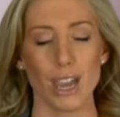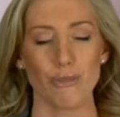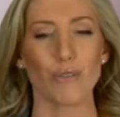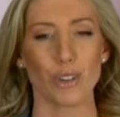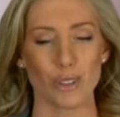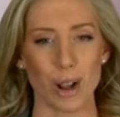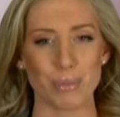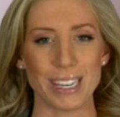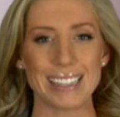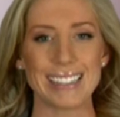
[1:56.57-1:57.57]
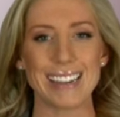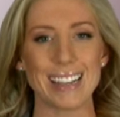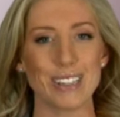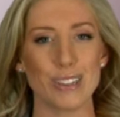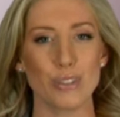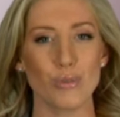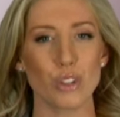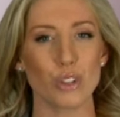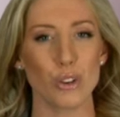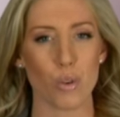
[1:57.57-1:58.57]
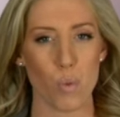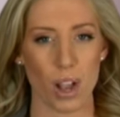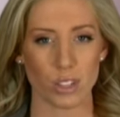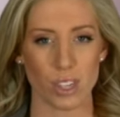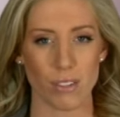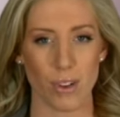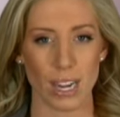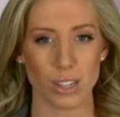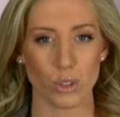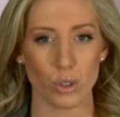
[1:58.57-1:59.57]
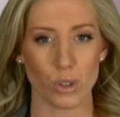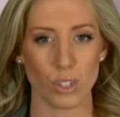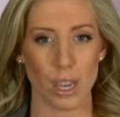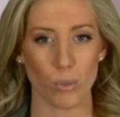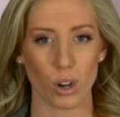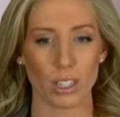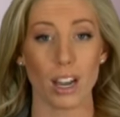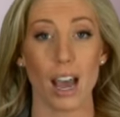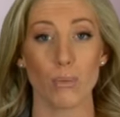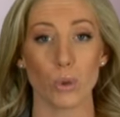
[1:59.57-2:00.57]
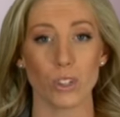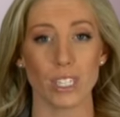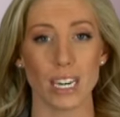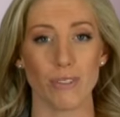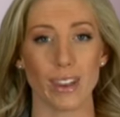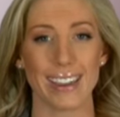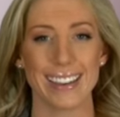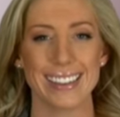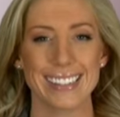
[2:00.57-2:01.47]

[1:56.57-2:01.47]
For further updates, stay tuned. You're watching the Financial News Network. I'm Christy Duffy.